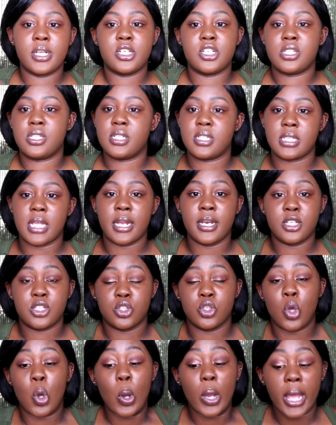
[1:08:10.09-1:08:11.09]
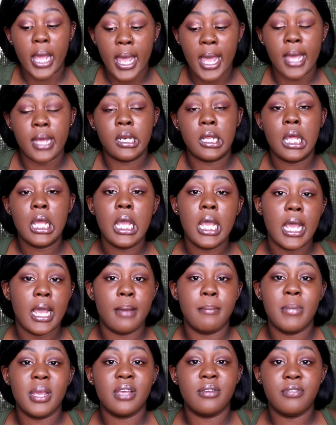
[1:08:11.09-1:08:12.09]
just decided to go ahead
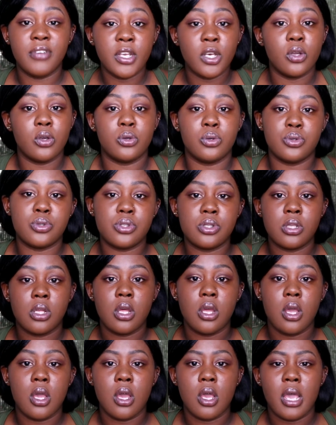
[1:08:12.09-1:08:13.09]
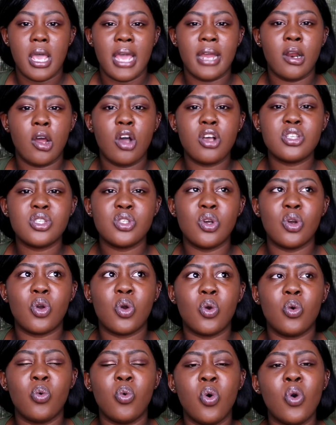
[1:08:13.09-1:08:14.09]
and make videos. And also,
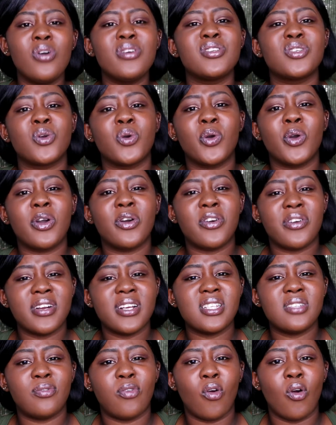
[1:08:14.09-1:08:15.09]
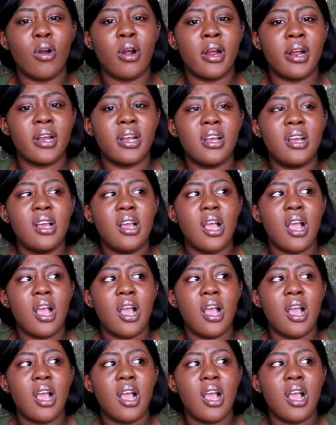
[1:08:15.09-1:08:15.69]
who is Chris for?